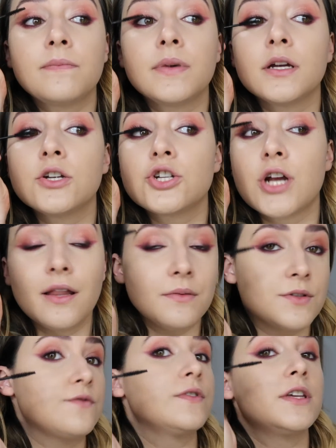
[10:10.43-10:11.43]
But Charlotte
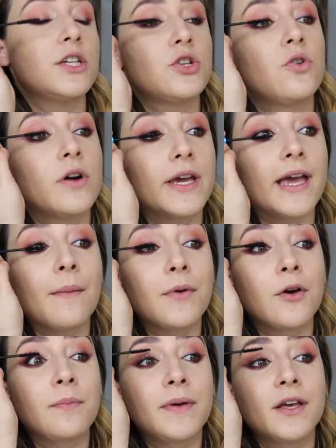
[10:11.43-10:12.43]
was really talking up
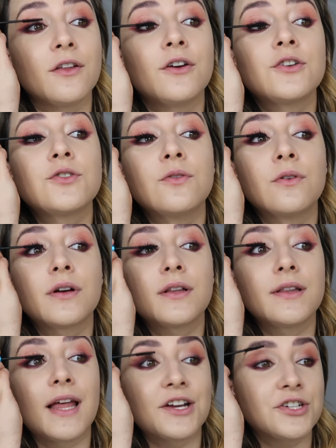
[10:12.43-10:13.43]
her Pillow
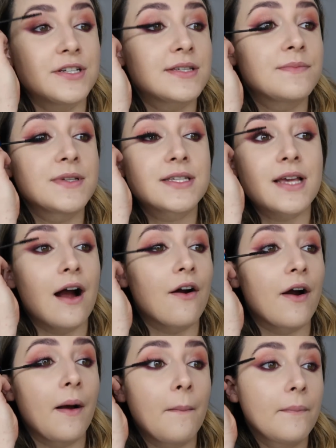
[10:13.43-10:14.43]
Talk Lashes
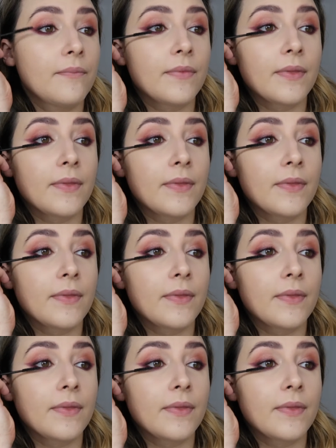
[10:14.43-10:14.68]
Mascara